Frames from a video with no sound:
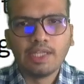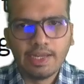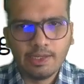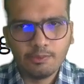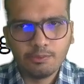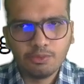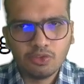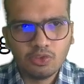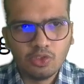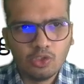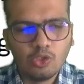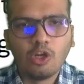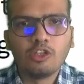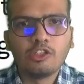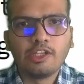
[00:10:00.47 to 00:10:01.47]
tariffs,
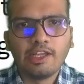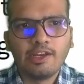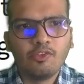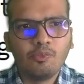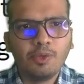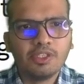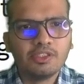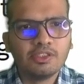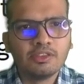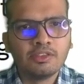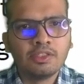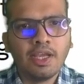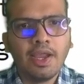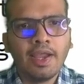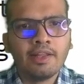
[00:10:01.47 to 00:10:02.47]
non tariff measures,
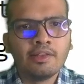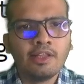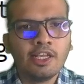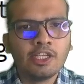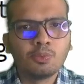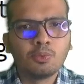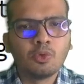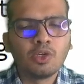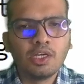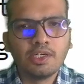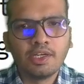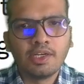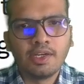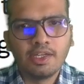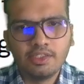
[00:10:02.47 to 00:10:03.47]
and export
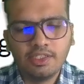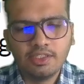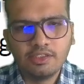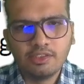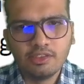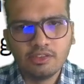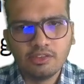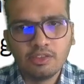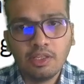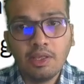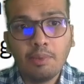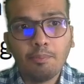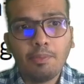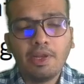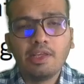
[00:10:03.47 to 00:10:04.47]
related restrictions,
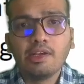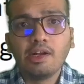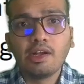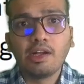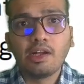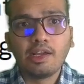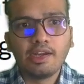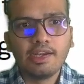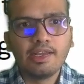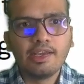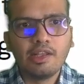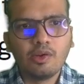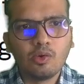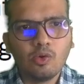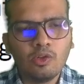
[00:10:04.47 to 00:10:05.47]
play a
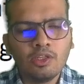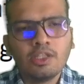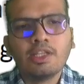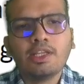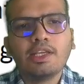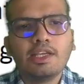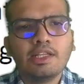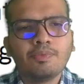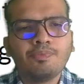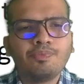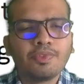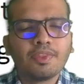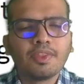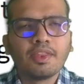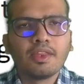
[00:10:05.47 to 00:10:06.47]
critical role in
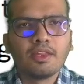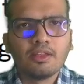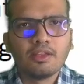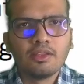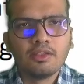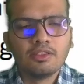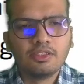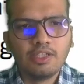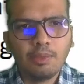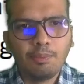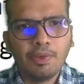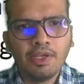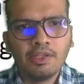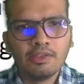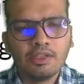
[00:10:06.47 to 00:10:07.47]

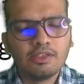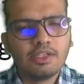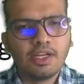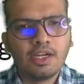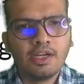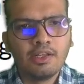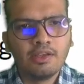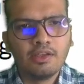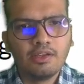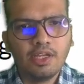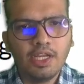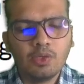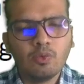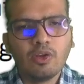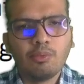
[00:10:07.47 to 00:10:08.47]
shaping the trade
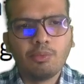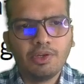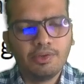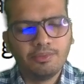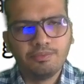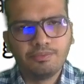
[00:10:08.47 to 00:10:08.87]
environment.